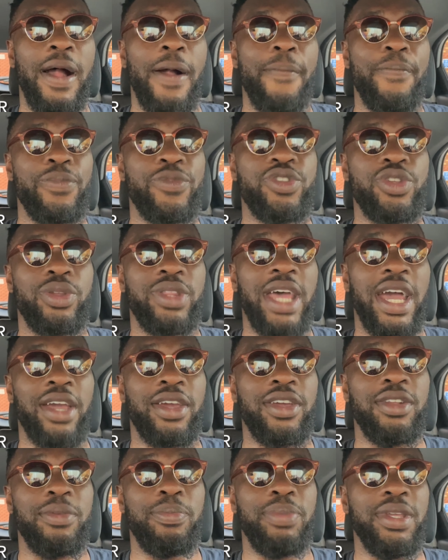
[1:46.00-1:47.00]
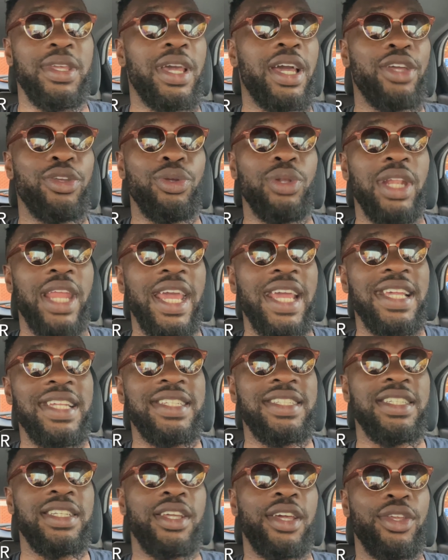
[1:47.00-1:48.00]
So that could be, are you
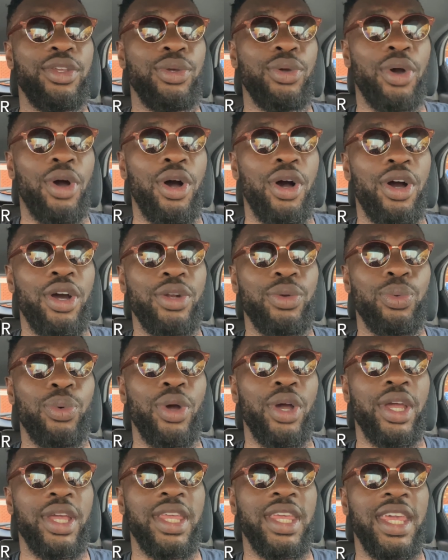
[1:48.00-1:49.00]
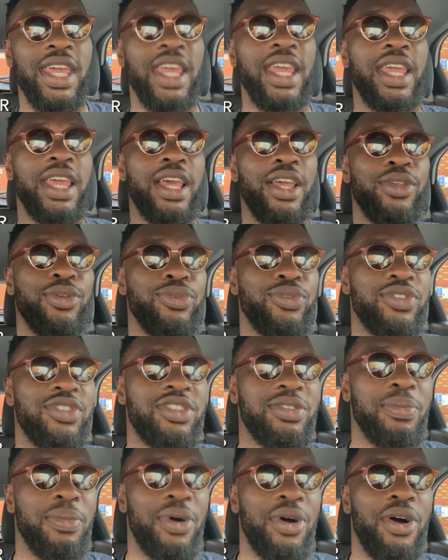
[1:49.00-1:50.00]
lazy? Are you hardworking? Are you
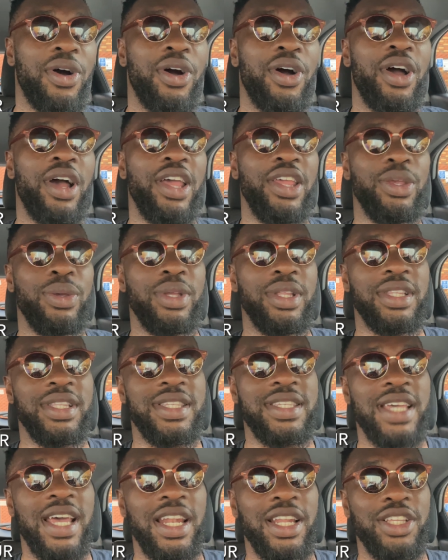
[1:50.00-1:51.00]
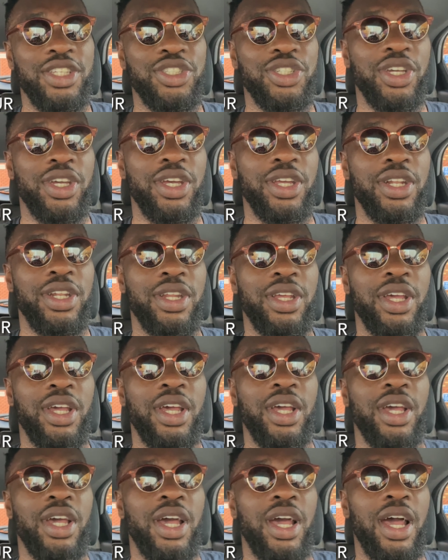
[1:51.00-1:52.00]
smart? Are you intelligent?
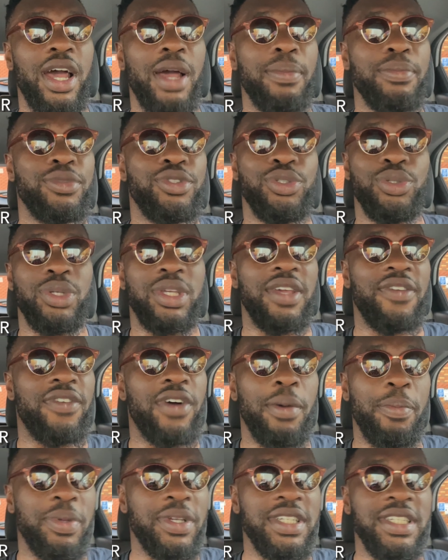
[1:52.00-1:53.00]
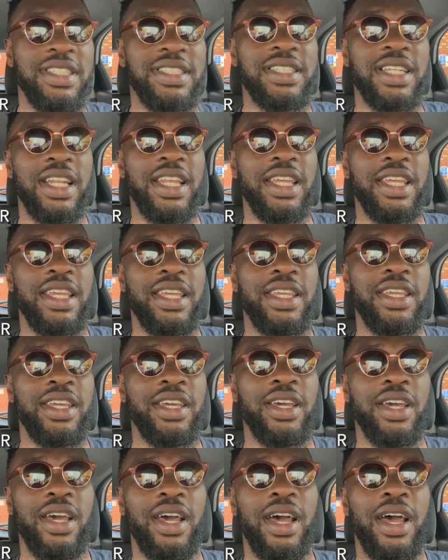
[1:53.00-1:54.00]
Do you give up easily?
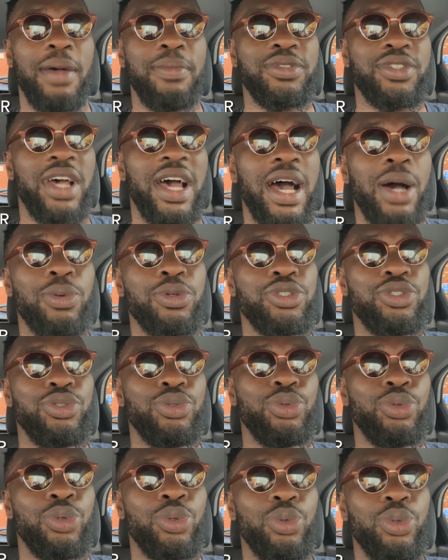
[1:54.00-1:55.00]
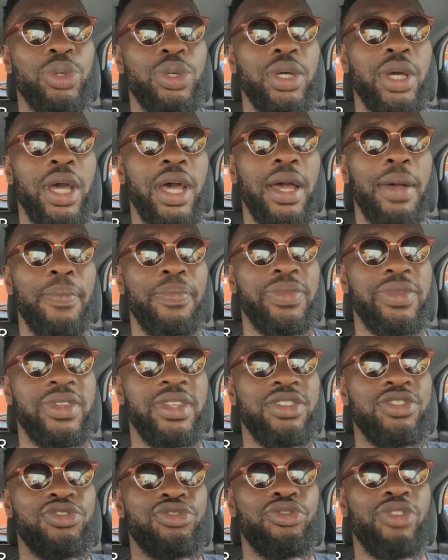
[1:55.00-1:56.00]
So how would you
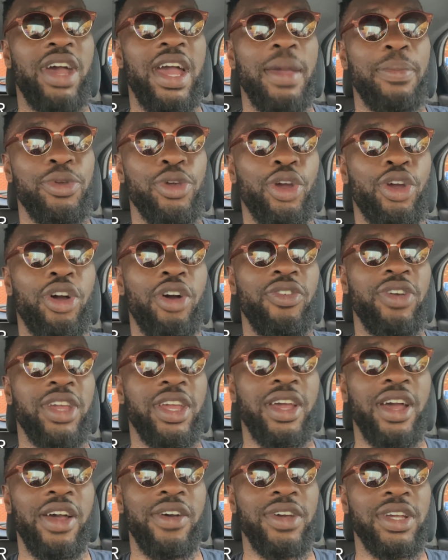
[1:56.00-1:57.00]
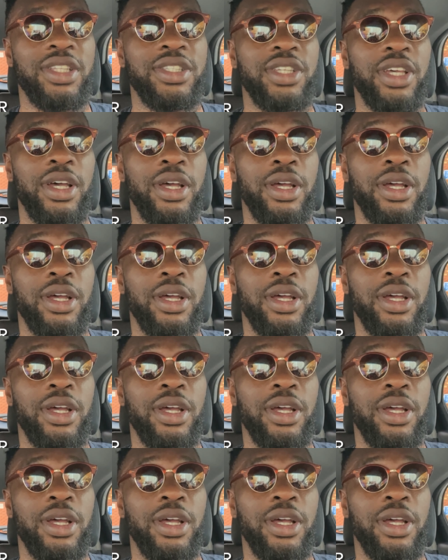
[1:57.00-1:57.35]
describe your current character?